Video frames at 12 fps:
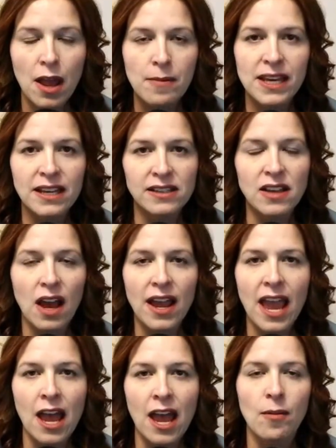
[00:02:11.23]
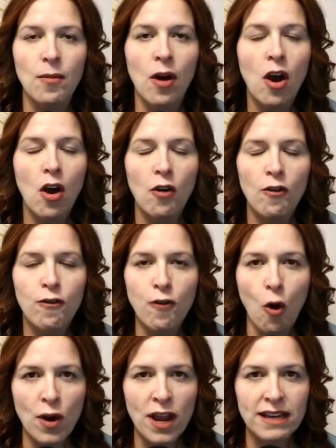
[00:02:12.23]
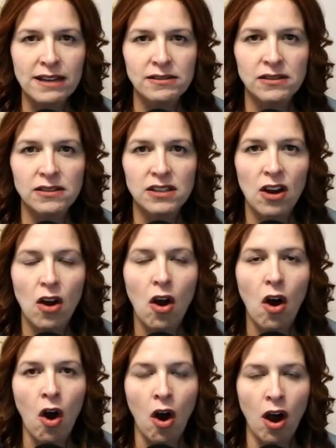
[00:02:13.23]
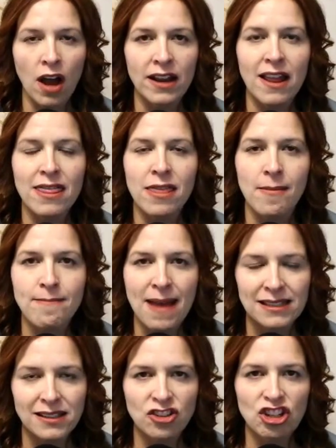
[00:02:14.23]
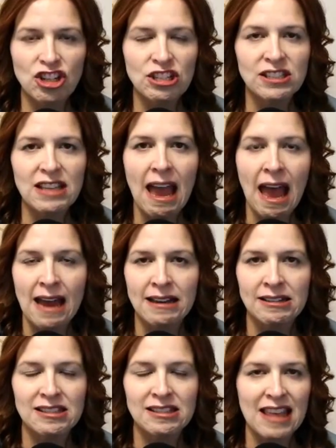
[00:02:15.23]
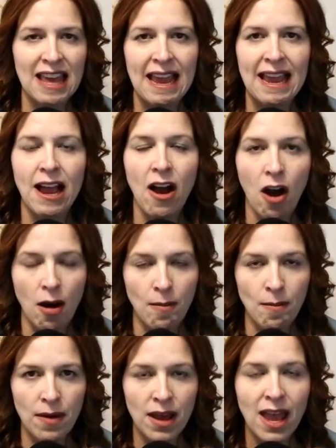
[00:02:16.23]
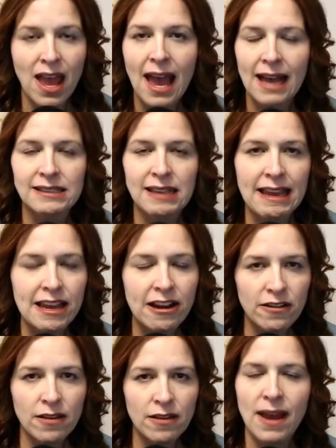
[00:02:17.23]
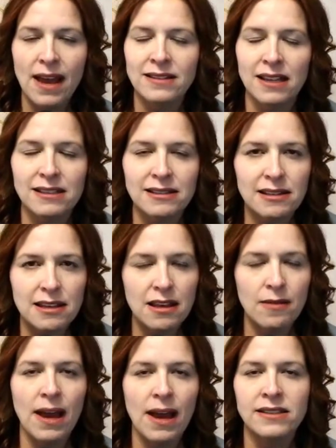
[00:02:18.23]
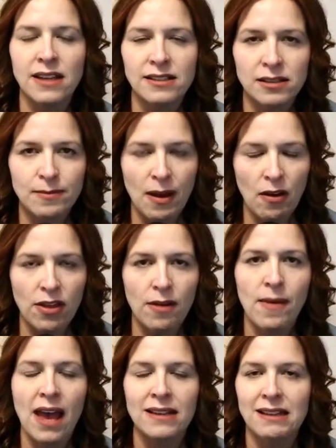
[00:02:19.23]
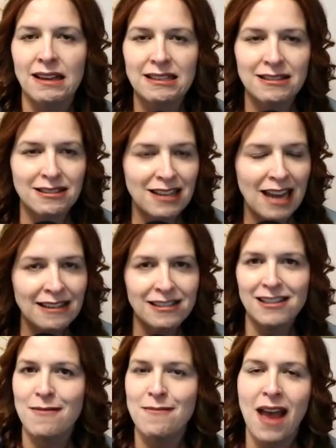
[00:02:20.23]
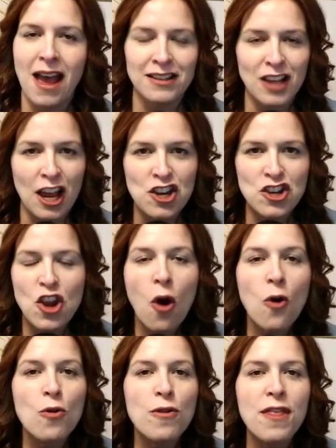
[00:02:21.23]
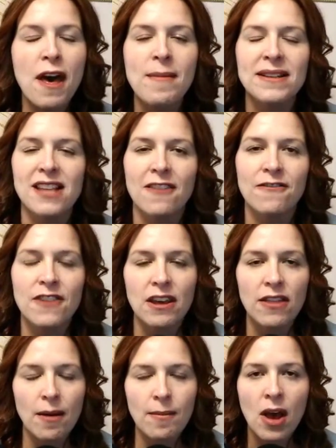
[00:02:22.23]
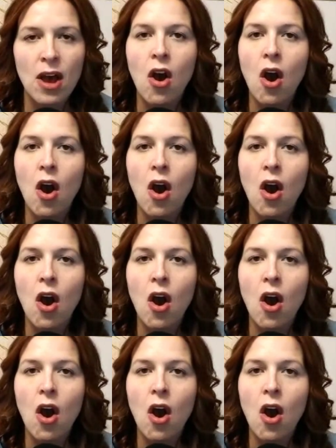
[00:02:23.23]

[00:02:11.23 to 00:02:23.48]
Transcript: because I am focused on the messages as they come, as I hear them, as I see them, as I smell them, as I taste them, as I know them, as I feel them.